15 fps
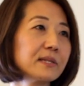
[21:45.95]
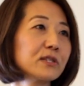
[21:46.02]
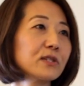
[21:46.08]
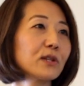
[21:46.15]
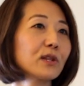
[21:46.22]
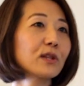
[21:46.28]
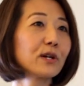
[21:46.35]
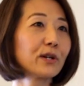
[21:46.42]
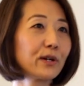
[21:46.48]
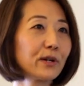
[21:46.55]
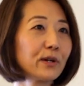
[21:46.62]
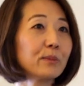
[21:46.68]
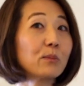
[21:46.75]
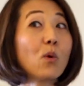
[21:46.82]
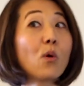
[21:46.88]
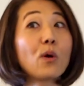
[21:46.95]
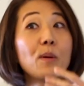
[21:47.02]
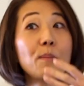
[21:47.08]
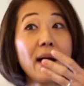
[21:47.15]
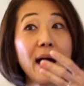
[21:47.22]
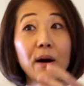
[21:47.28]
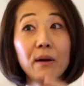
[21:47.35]
to learn more
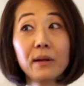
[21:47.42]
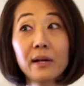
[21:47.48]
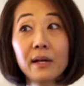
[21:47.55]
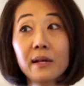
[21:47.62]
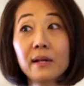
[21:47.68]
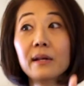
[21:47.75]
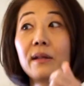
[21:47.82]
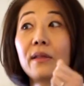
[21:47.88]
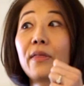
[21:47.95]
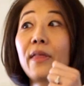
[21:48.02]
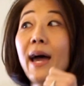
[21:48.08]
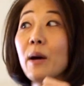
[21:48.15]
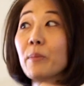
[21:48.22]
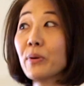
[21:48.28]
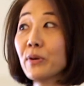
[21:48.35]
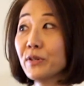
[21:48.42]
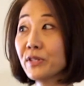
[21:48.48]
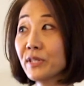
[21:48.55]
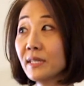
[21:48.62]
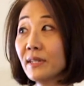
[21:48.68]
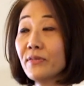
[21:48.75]
about that person.